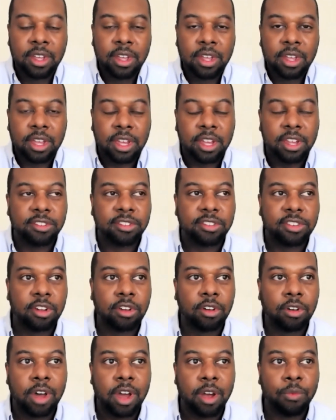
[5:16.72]
And
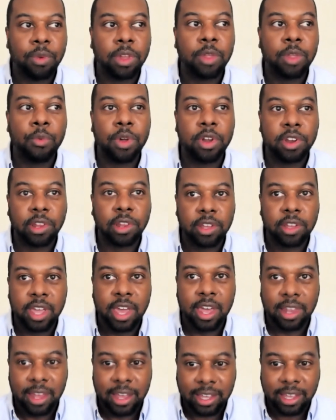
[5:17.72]
so I really wanted to look at
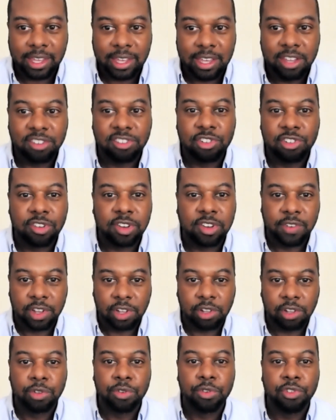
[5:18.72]
like issues of
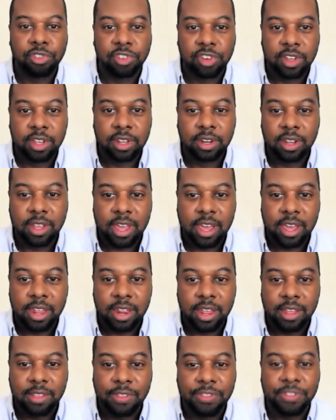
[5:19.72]
inclusion
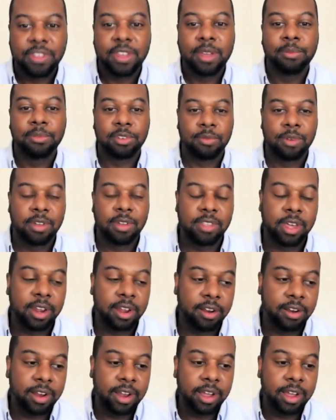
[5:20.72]
and themes around that area.